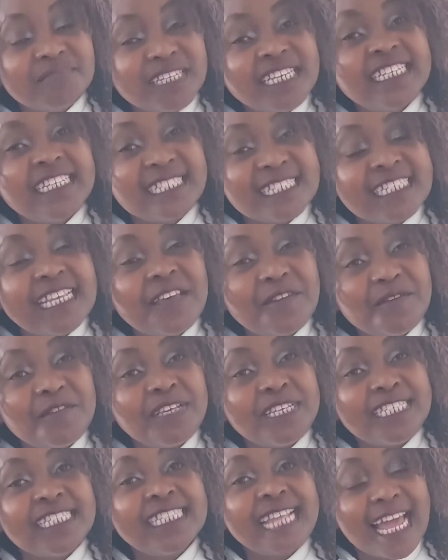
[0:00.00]

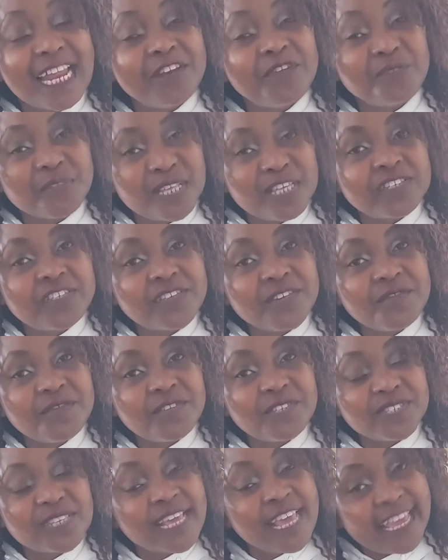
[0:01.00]
It's done you the
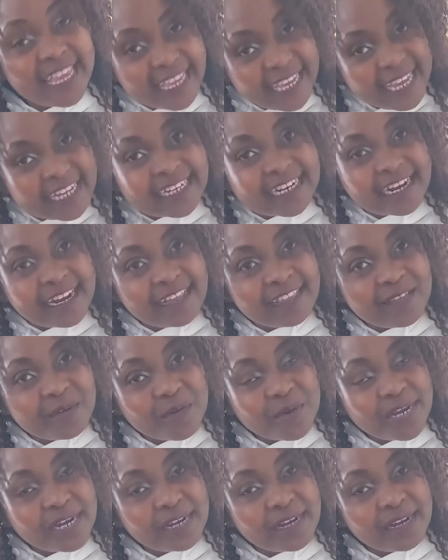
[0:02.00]
service. Get another
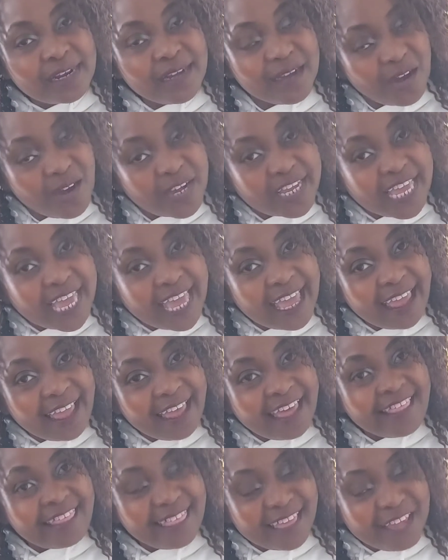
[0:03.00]
one. Okay?
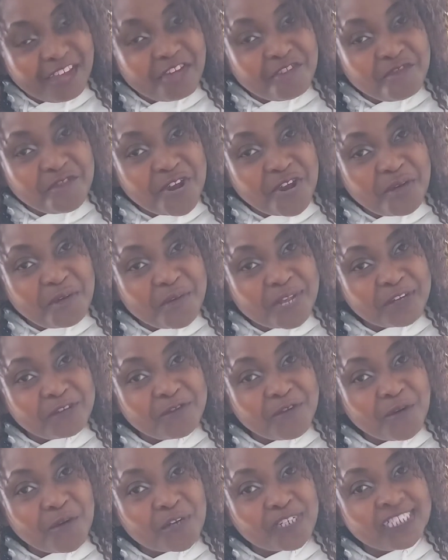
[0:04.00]
Thank you very much
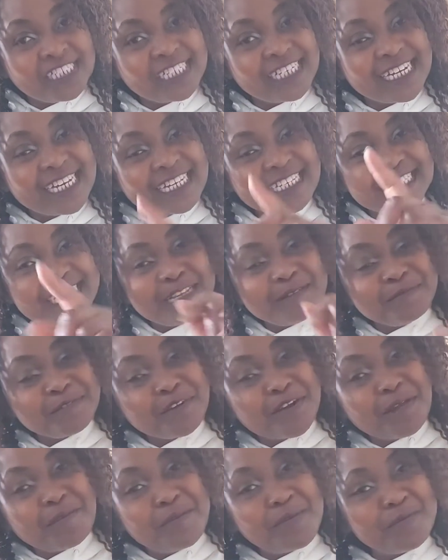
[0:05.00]
for watching.
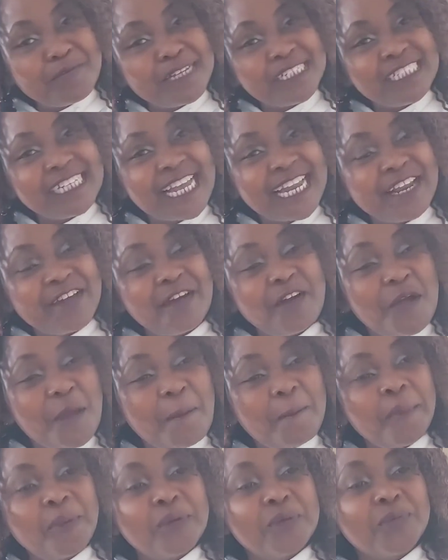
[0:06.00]
Subscribe to my channel,
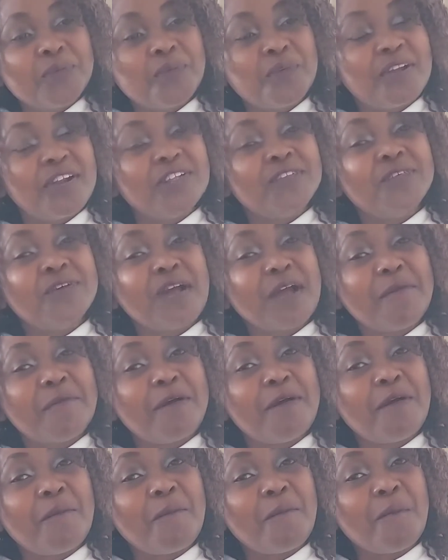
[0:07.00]
because we're going to talk
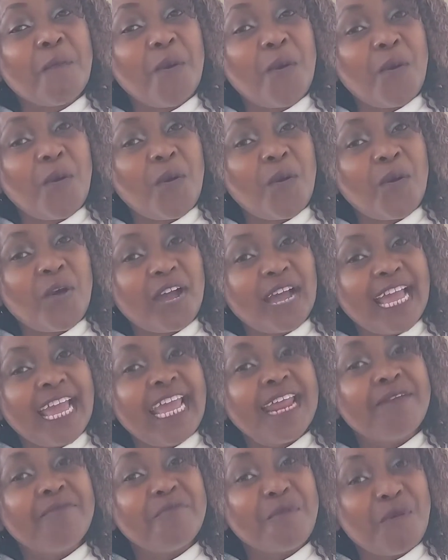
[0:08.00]
about more
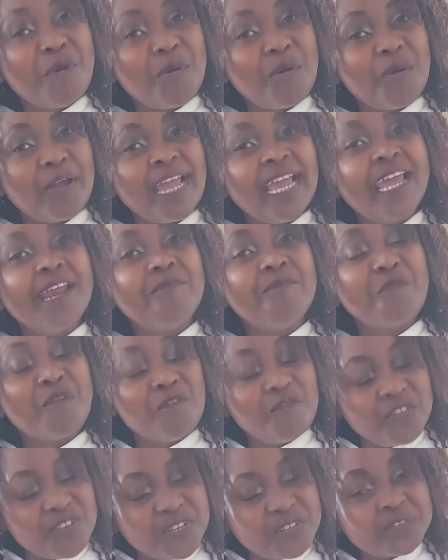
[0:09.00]
and more and more
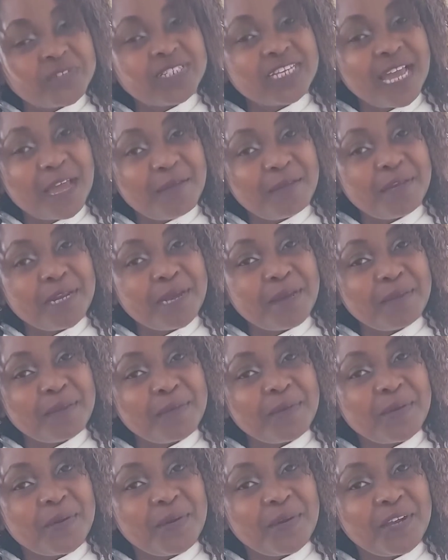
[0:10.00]
videos coming up.
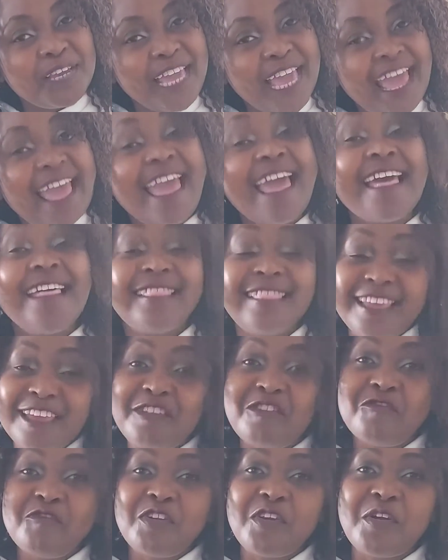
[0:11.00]
Okay? Thank
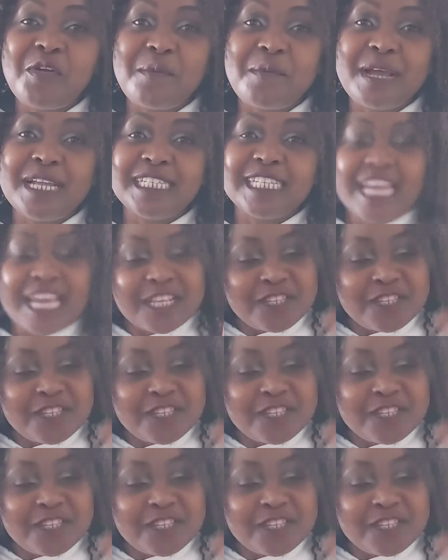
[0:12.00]
you very much.